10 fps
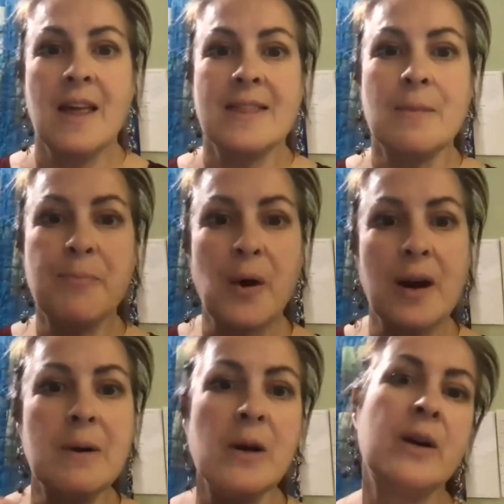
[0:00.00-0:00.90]
The
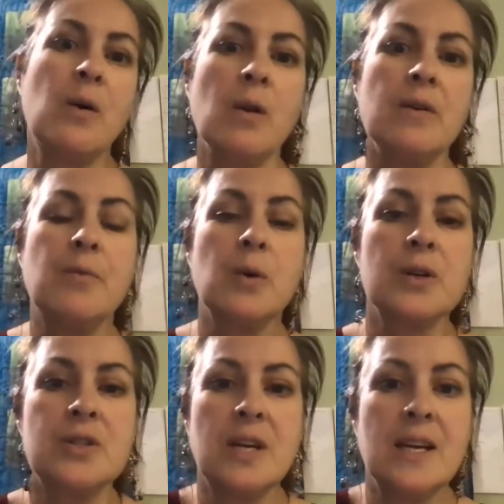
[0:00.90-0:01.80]
primary goal of
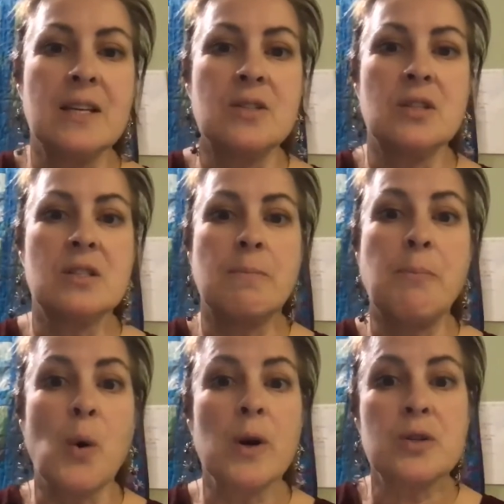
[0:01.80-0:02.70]
word study is to
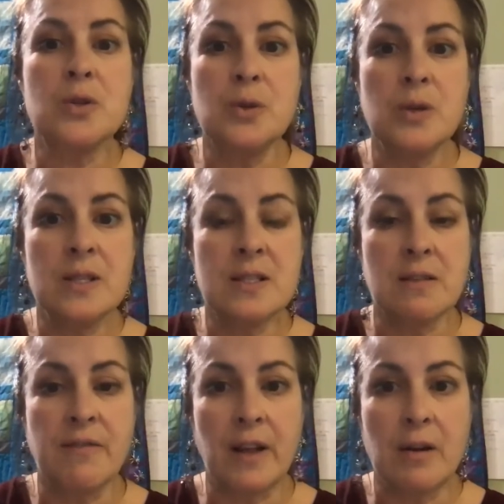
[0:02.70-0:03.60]
support students'
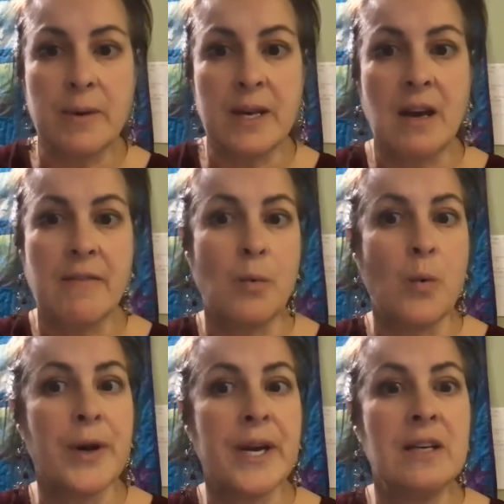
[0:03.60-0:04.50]
development of a
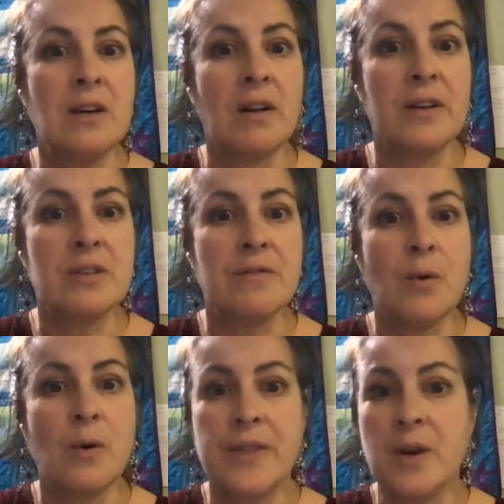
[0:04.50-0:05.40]
working knowledge of
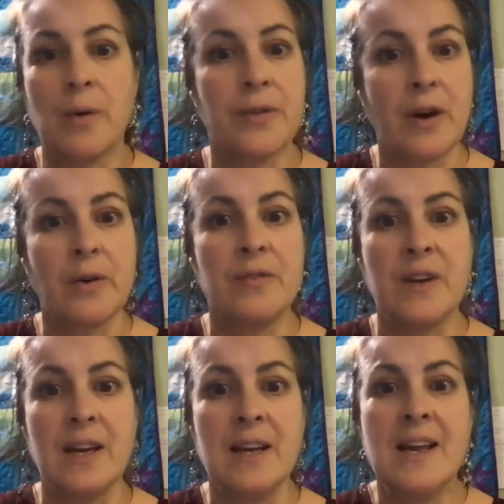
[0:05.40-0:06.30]
the
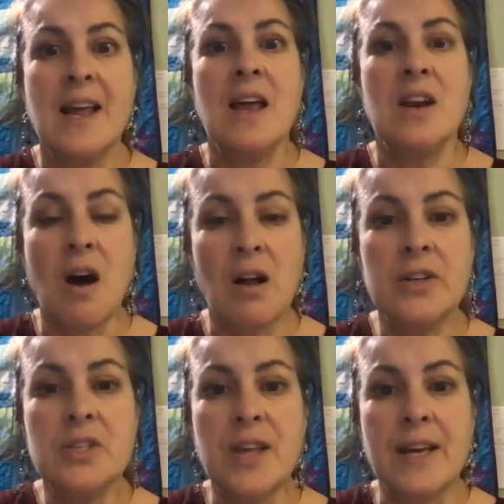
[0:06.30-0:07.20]
orthography,
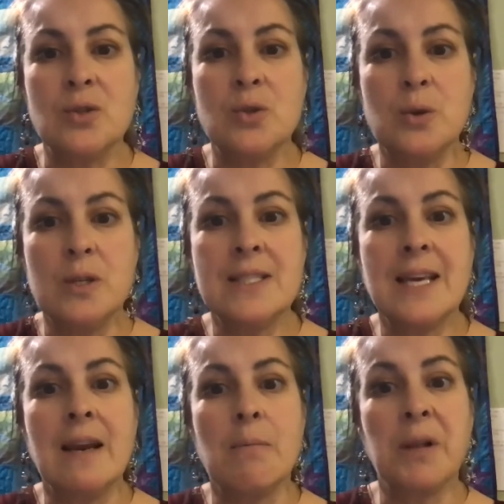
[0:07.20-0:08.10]
knowledge that students
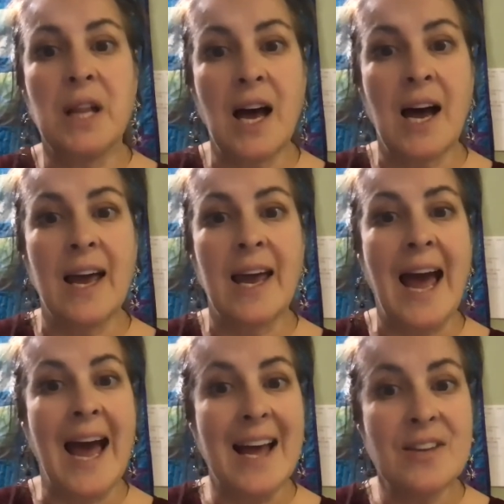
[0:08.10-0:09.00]
can apply
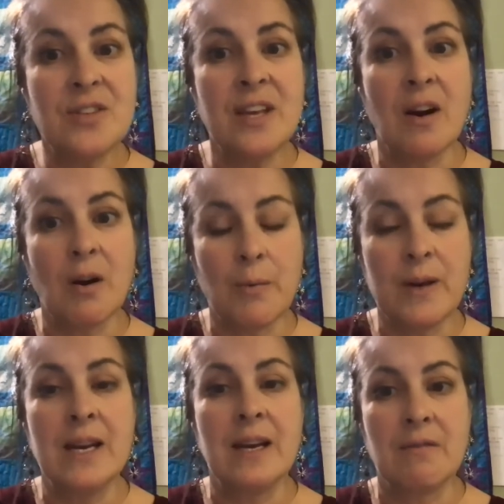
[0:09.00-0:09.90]
as they are
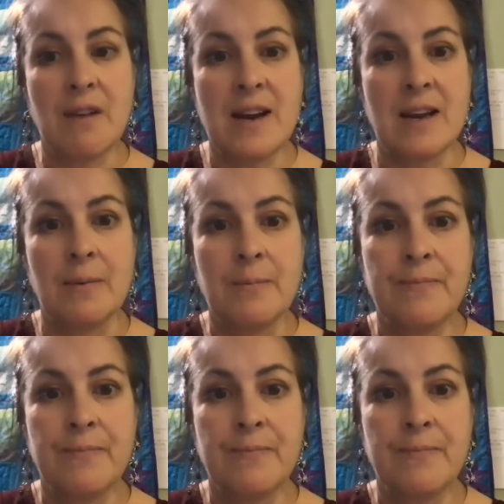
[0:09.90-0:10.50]
reading and writing.